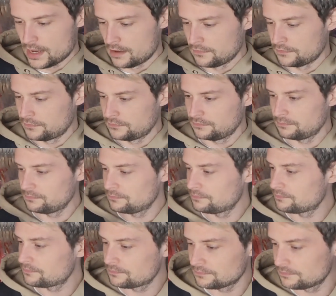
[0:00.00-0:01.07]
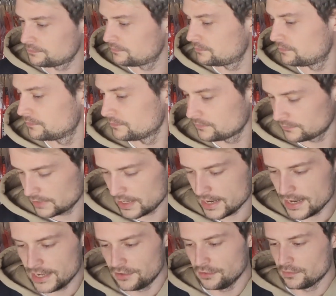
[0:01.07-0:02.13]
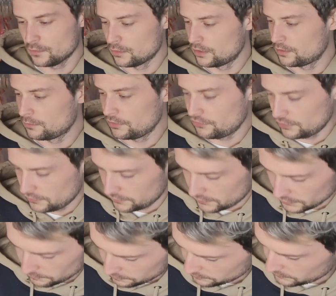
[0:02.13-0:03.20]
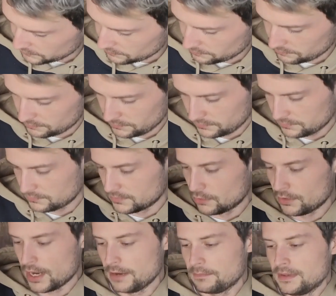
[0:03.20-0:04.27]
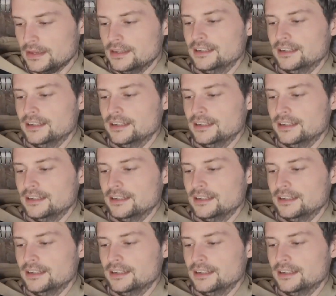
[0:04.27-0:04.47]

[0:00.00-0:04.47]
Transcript: have another one, which is the... Okay.